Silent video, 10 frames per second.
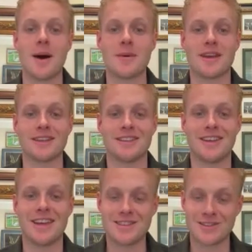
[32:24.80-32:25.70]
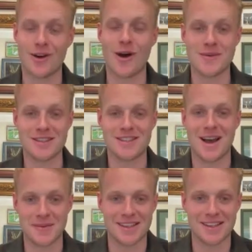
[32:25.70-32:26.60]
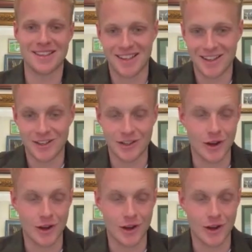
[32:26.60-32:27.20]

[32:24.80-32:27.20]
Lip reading: coming. His time is coming. You